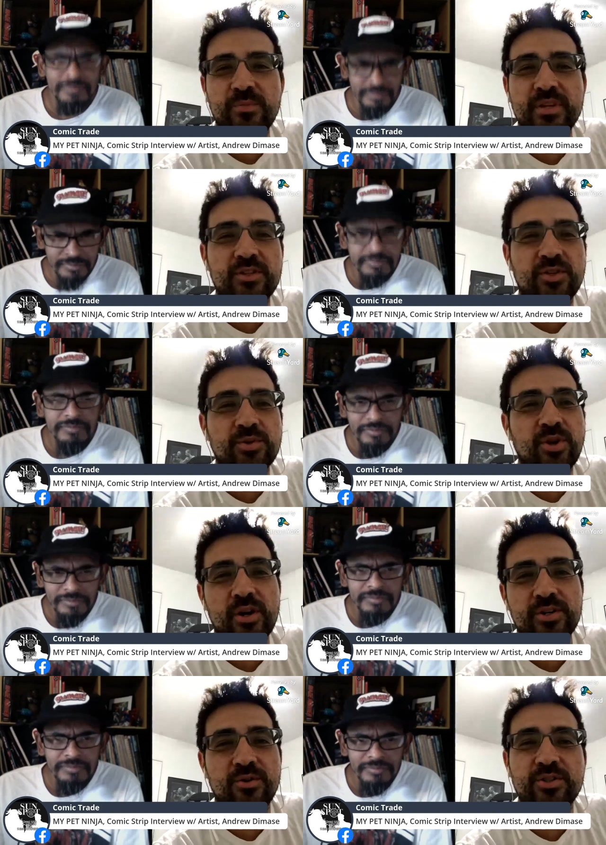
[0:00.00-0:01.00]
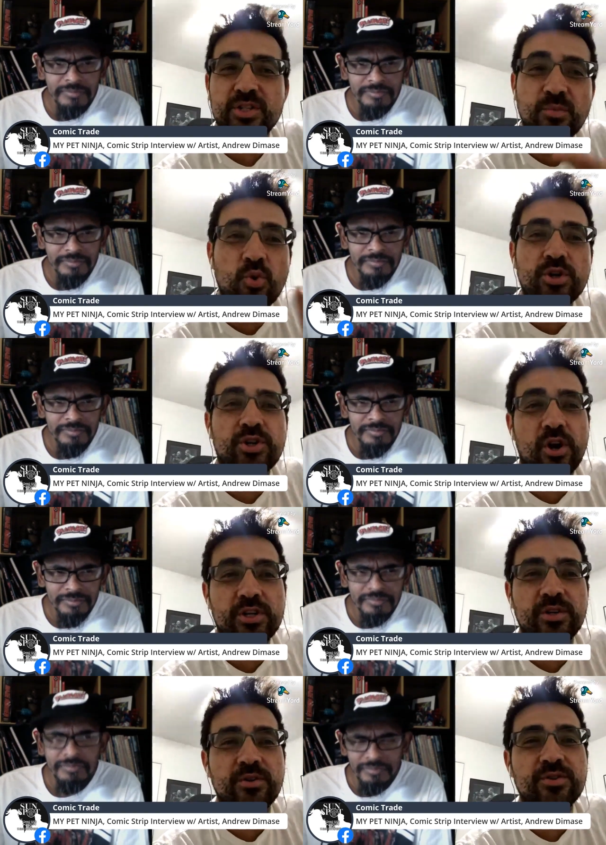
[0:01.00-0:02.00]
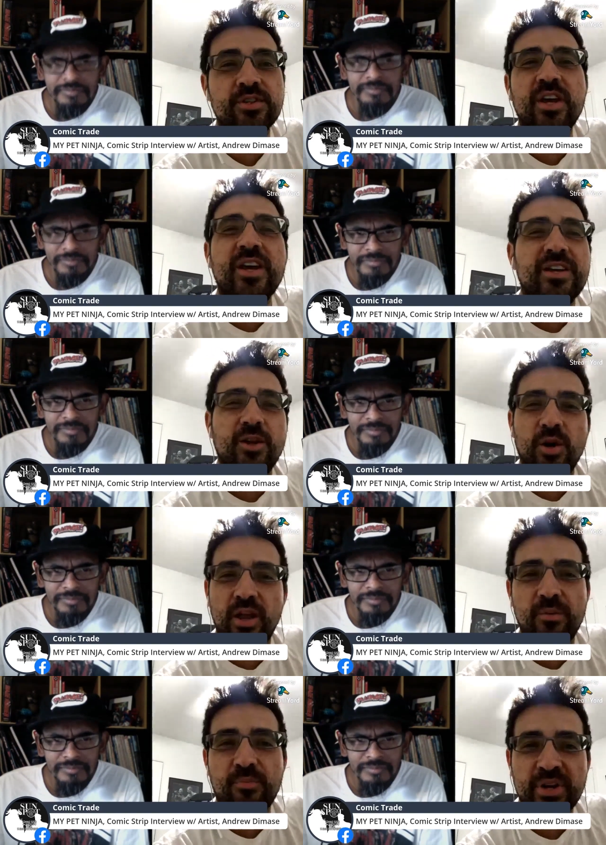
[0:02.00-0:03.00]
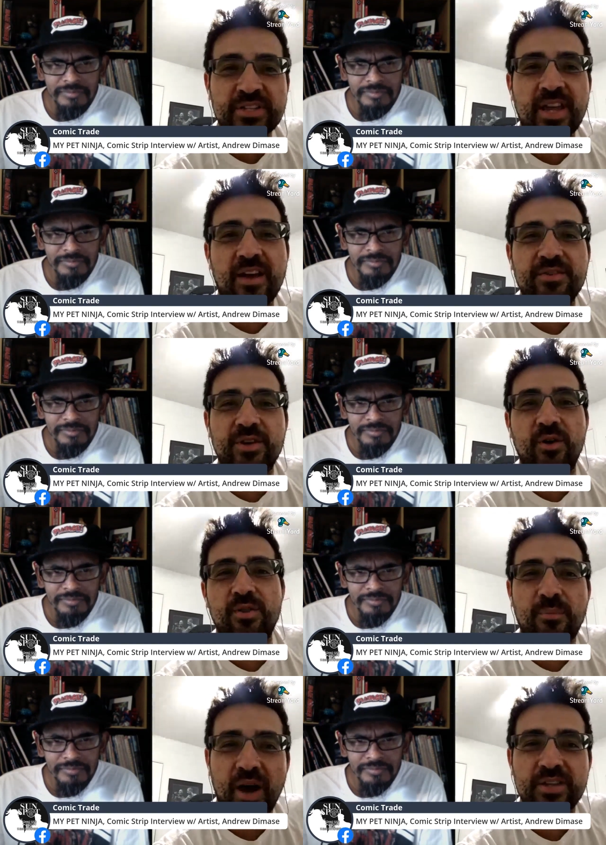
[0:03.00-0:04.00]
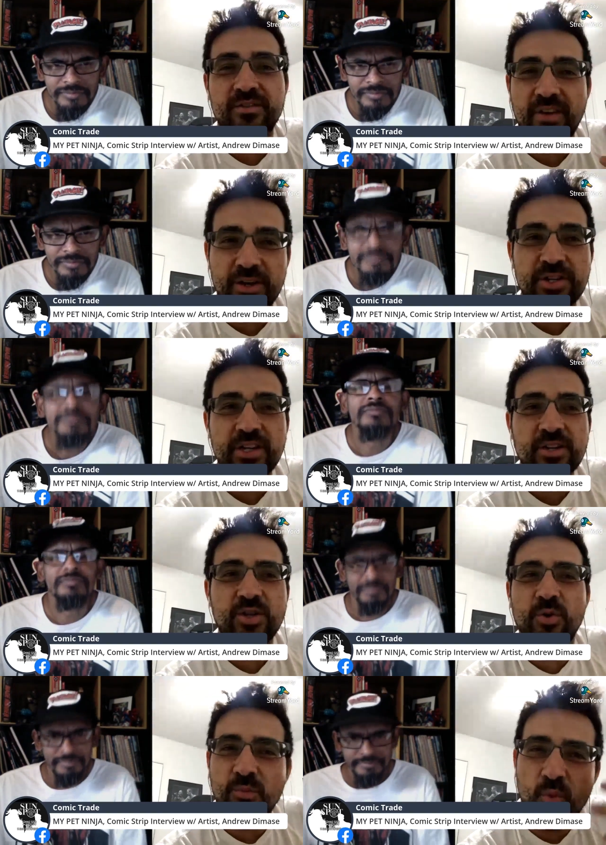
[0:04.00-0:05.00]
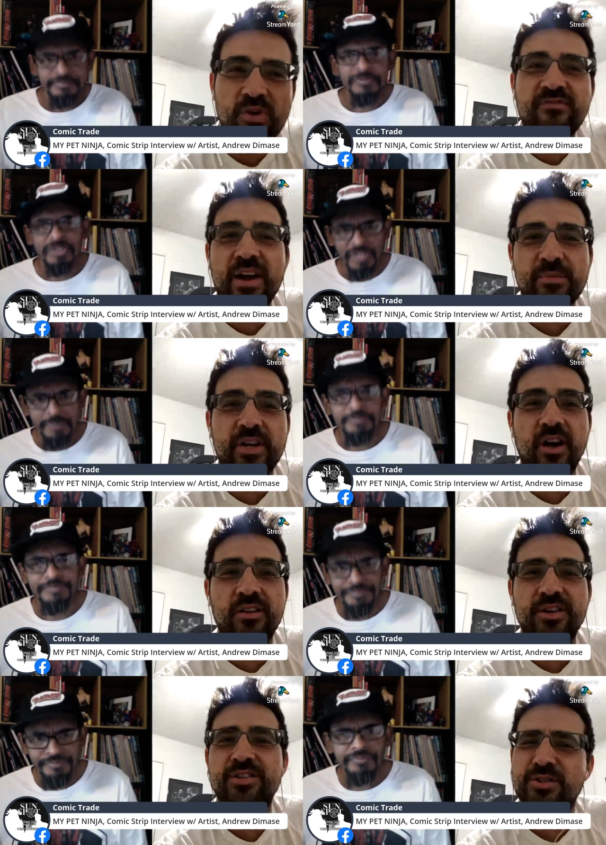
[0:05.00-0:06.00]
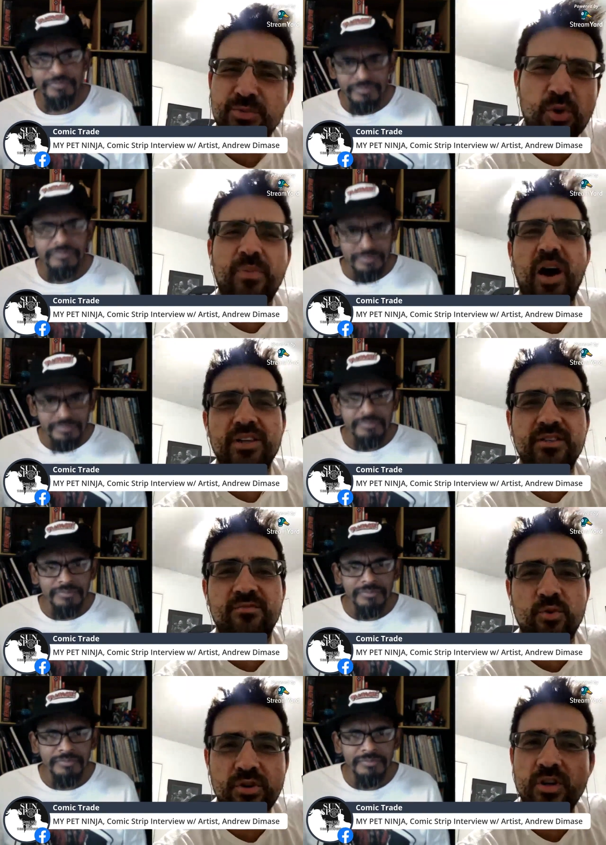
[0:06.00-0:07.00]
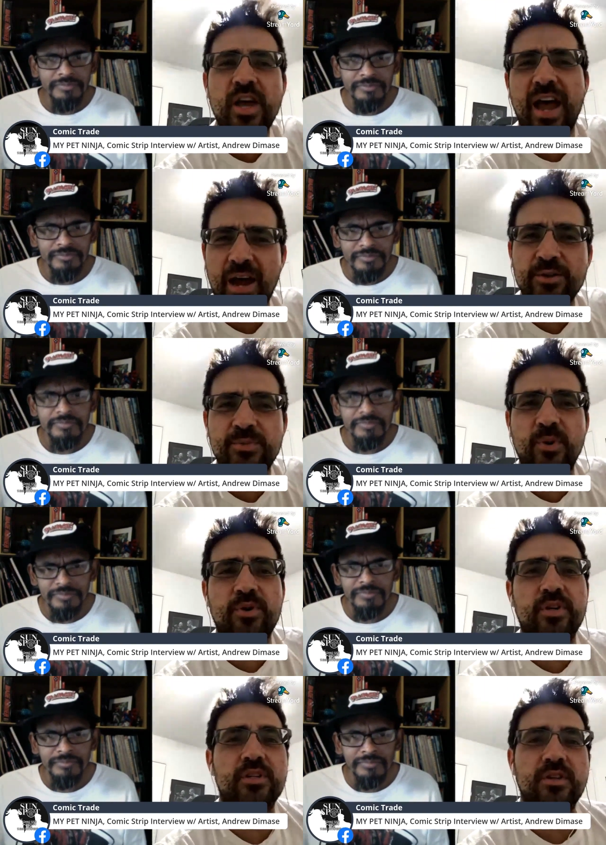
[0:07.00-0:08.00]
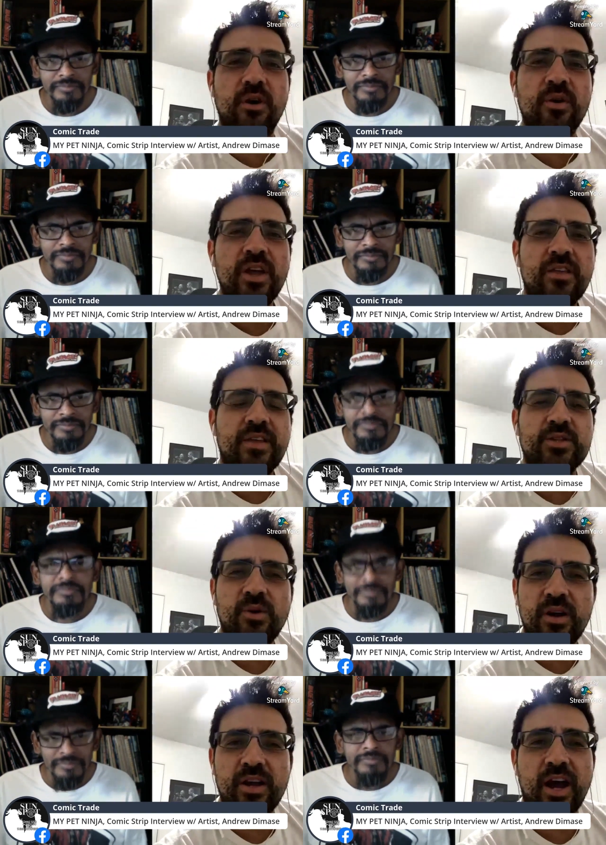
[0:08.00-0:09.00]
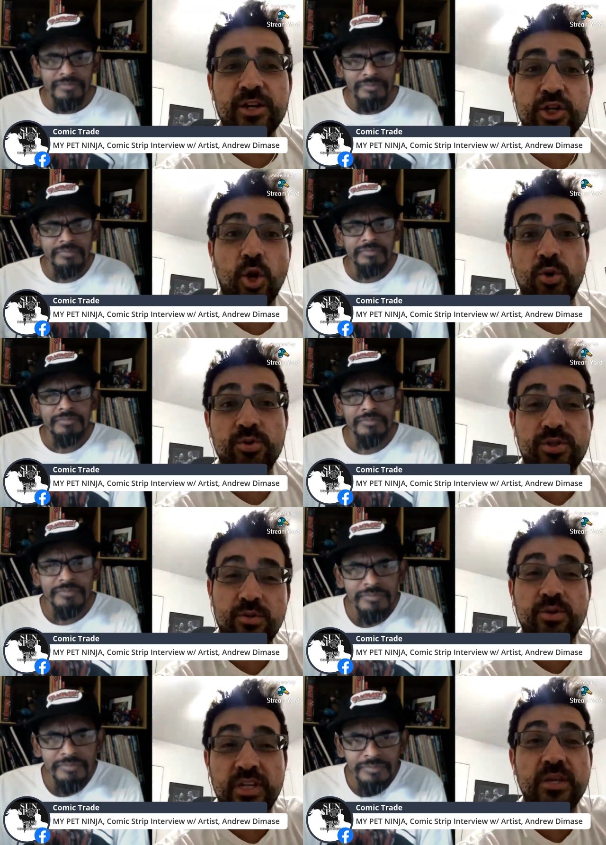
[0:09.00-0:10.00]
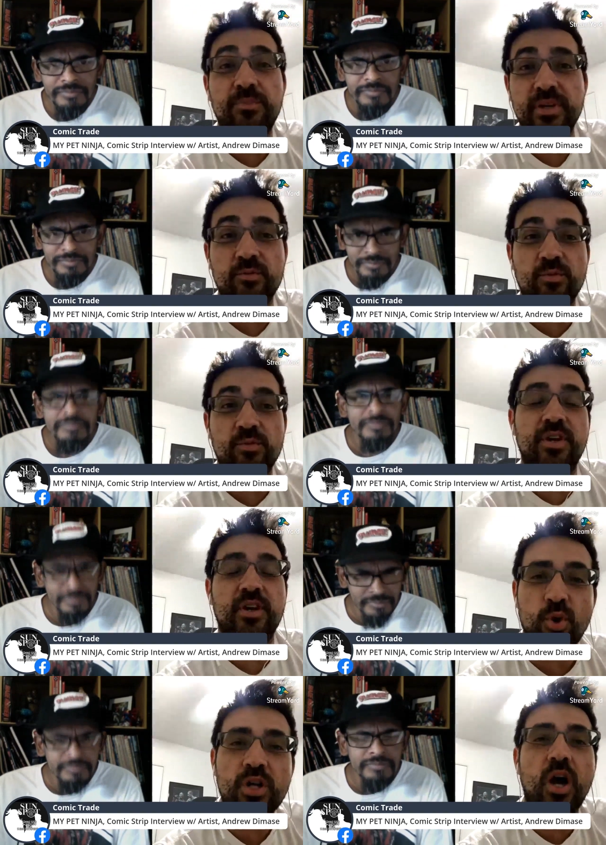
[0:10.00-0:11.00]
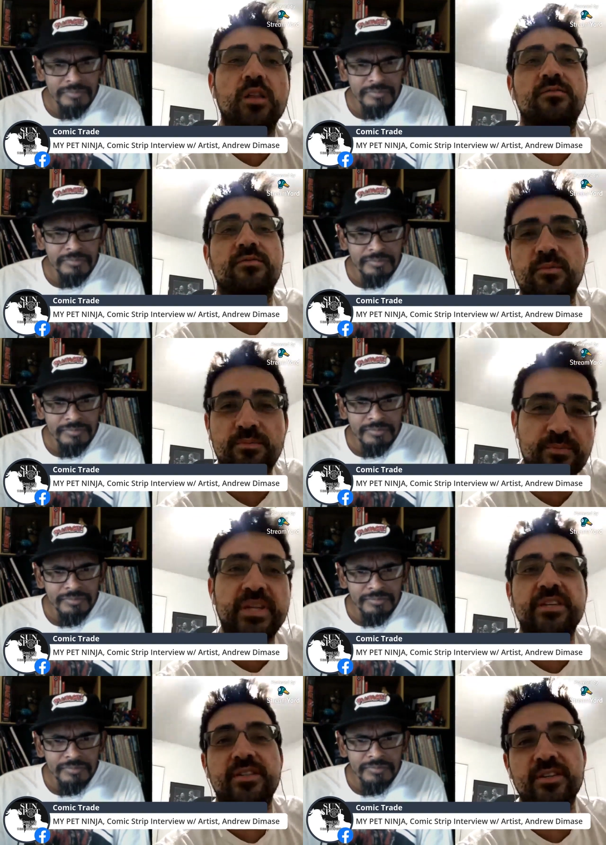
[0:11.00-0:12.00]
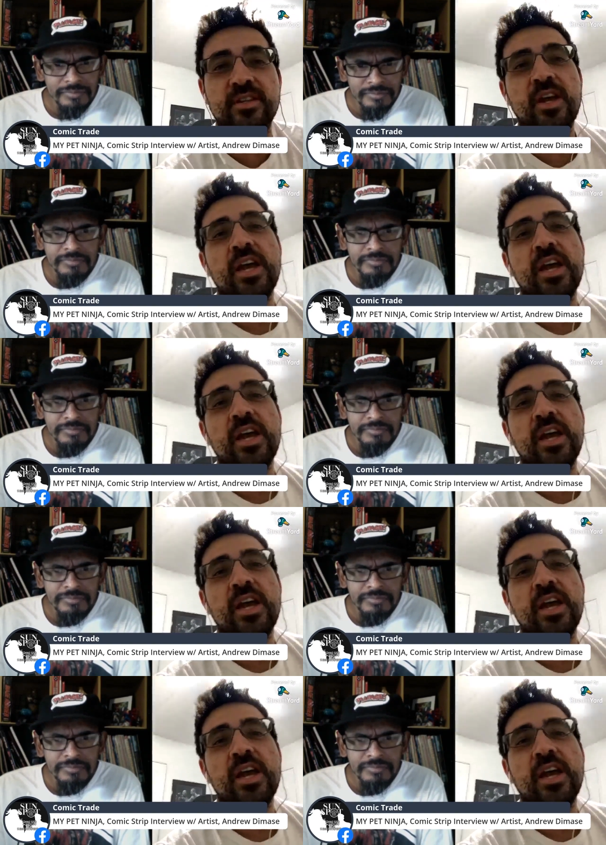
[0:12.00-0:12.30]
Speaker 1: want to be too dark tones because the more dark you hmm. use, you know, it, it, brings down you know the positive energy. So more vibrant colors, it's more positive, more outspoken. So that's why I hmm. chose to keep it with uh, more colorful pieces.